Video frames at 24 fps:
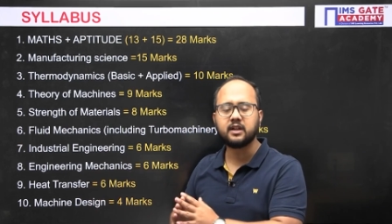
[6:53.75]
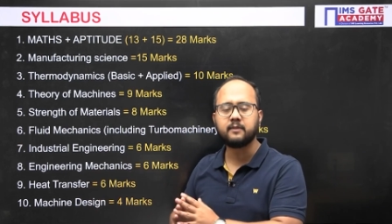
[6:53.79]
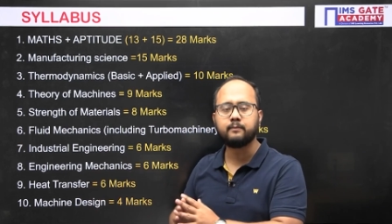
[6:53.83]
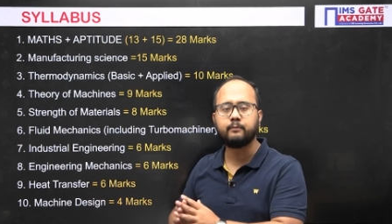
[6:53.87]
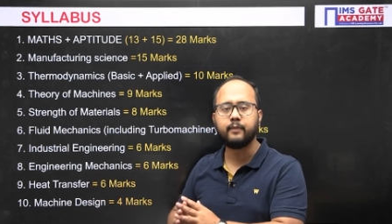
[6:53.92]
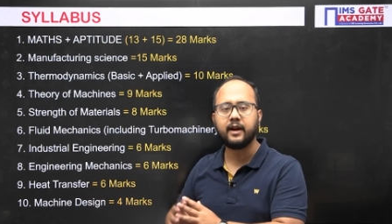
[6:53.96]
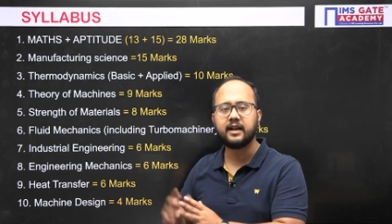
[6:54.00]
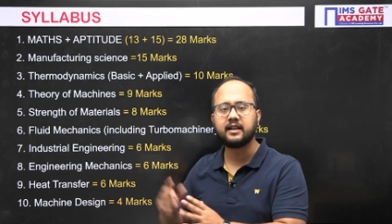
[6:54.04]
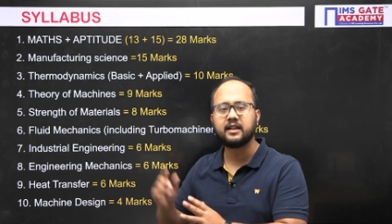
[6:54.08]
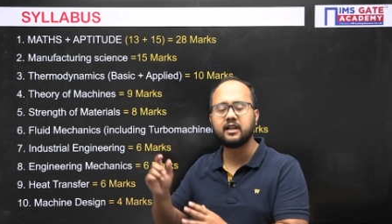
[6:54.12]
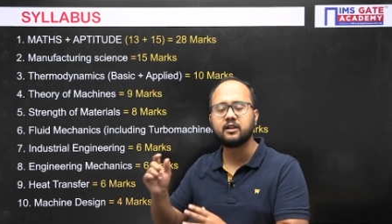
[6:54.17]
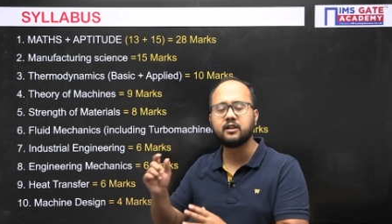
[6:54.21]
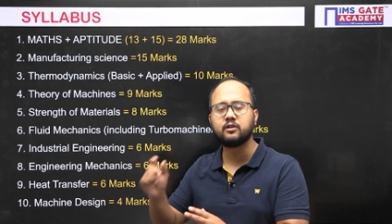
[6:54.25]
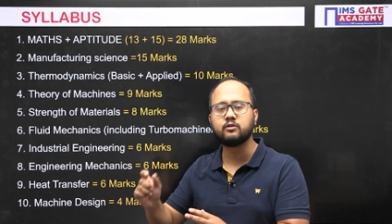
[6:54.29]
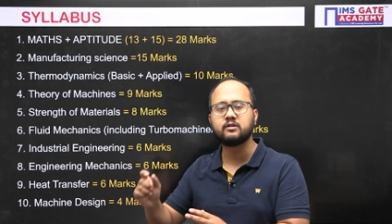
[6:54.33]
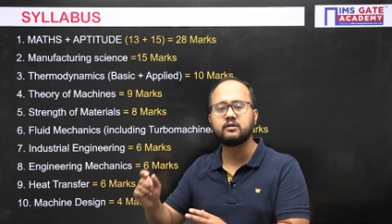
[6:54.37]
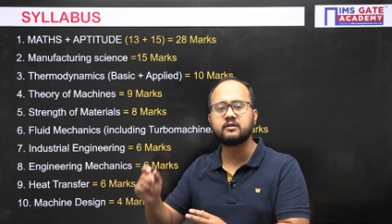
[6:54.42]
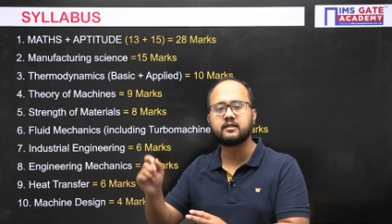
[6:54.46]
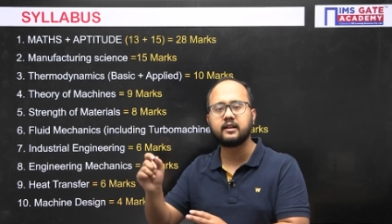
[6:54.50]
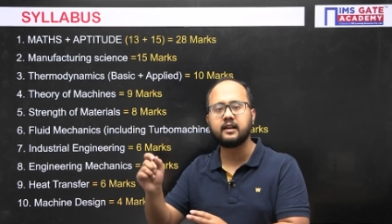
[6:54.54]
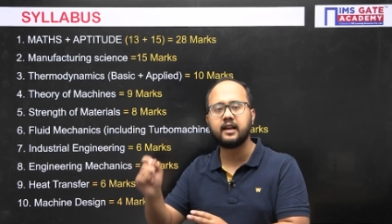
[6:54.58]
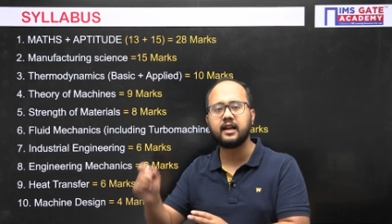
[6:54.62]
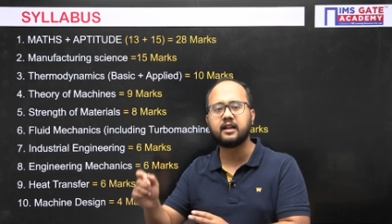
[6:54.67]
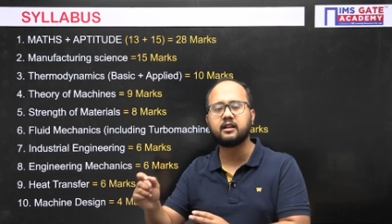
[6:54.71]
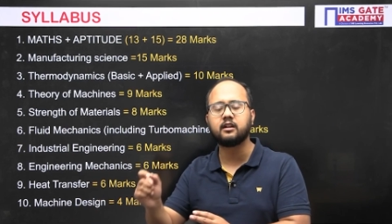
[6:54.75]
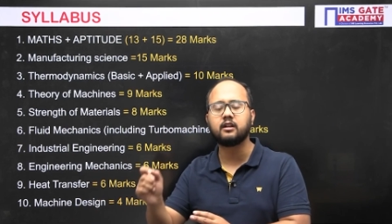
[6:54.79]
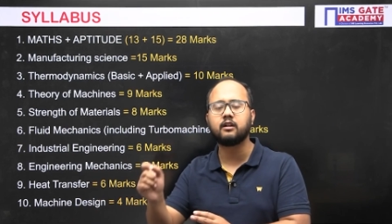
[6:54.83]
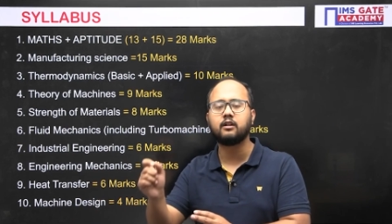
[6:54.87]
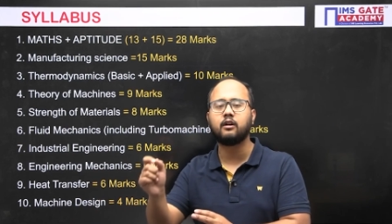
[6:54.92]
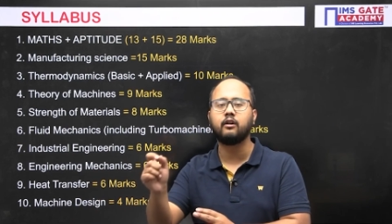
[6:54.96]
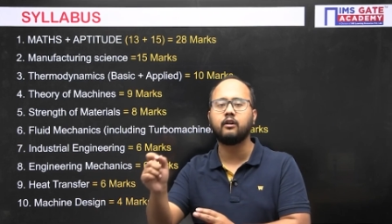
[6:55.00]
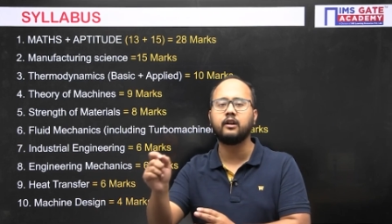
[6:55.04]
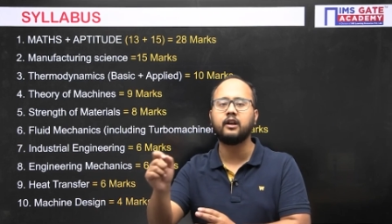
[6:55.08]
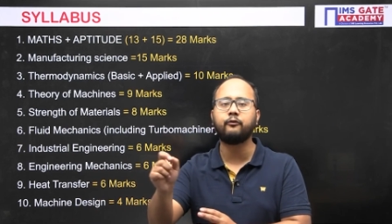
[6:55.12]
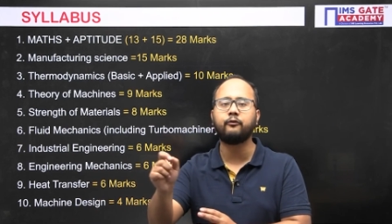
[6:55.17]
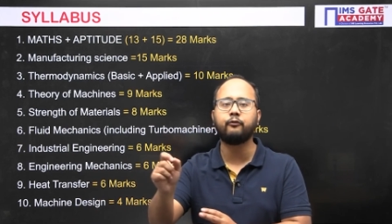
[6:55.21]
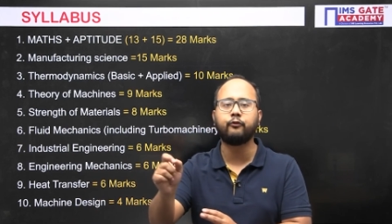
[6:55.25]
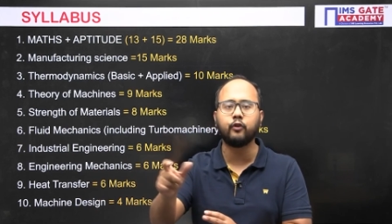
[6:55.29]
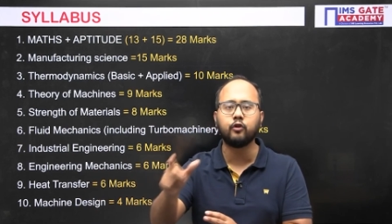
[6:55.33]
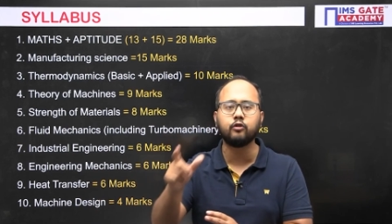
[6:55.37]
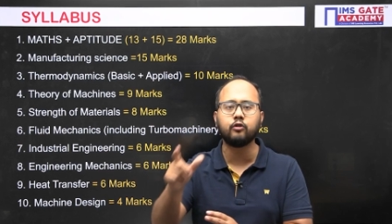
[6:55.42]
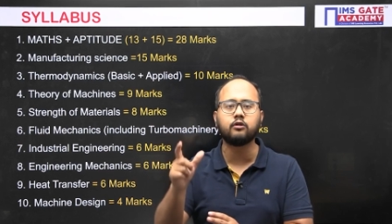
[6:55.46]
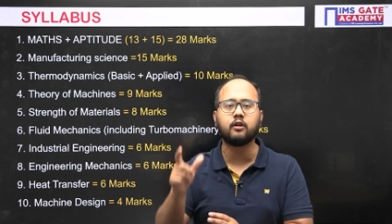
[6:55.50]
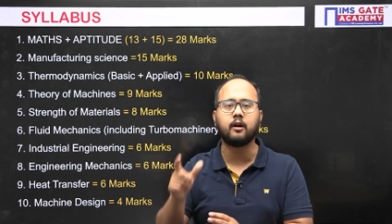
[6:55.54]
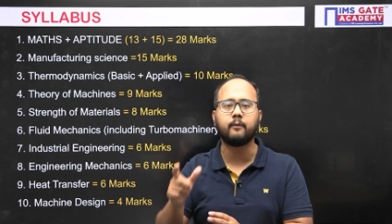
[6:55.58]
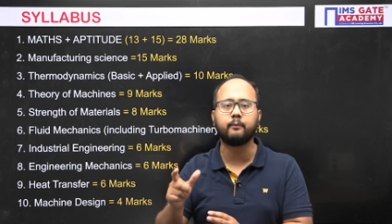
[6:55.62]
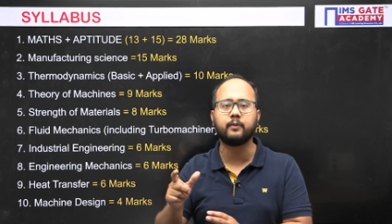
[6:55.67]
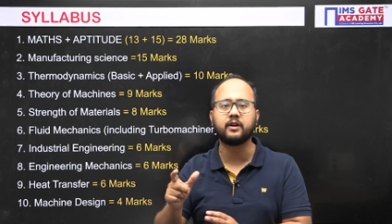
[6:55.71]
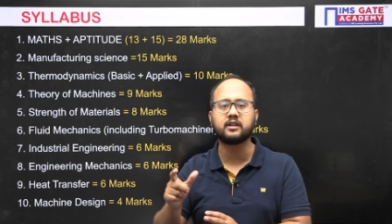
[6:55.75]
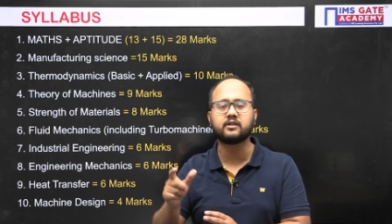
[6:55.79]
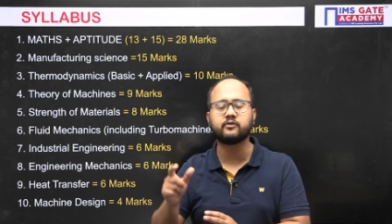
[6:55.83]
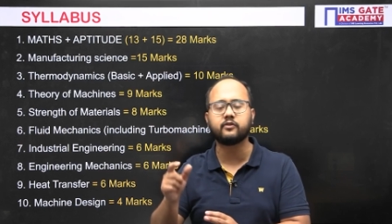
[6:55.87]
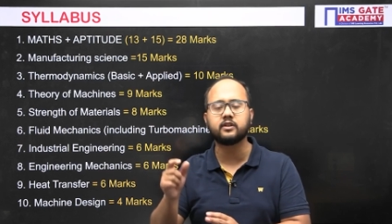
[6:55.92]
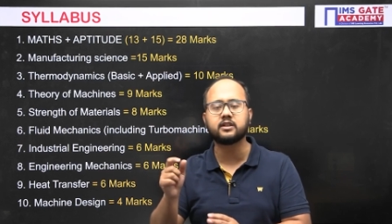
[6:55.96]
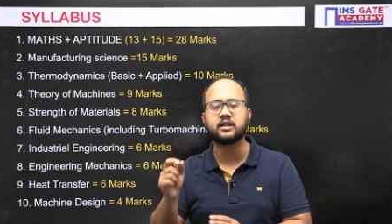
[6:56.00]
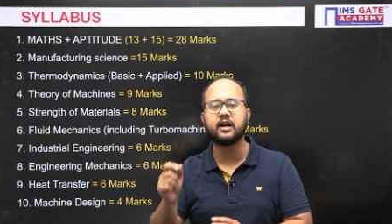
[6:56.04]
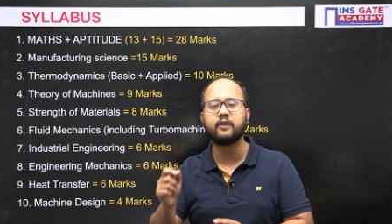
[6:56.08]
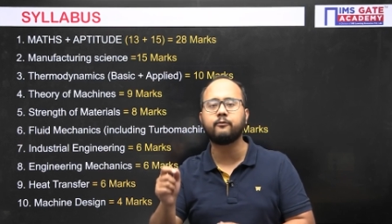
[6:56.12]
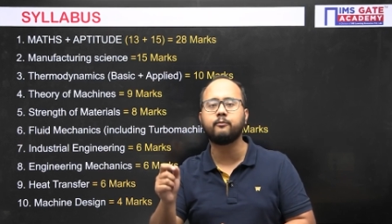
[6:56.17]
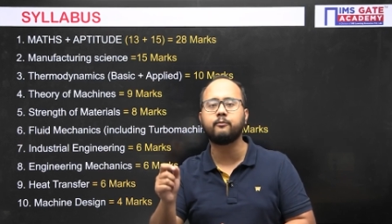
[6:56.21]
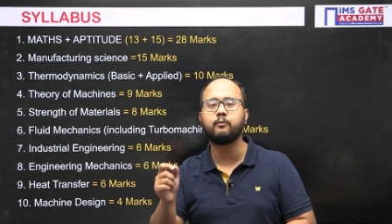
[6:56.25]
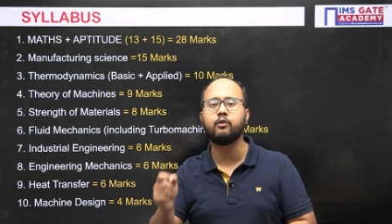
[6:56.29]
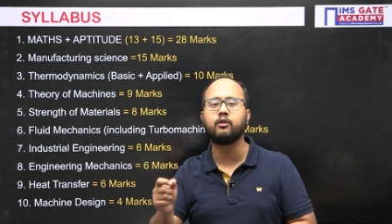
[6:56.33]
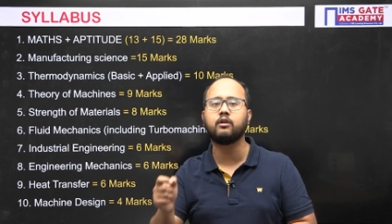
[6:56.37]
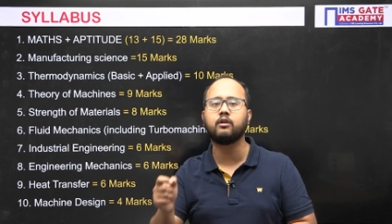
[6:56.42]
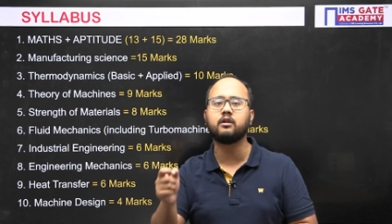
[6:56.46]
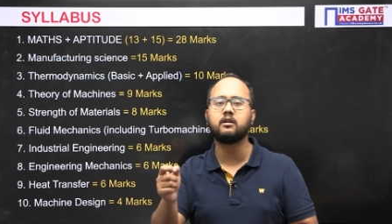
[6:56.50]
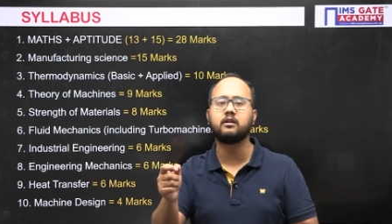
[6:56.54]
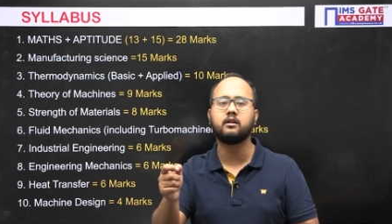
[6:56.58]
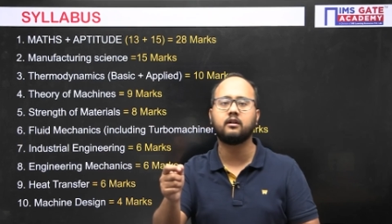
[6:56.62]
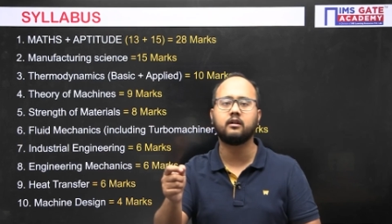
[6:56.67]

better to select only few topics which have more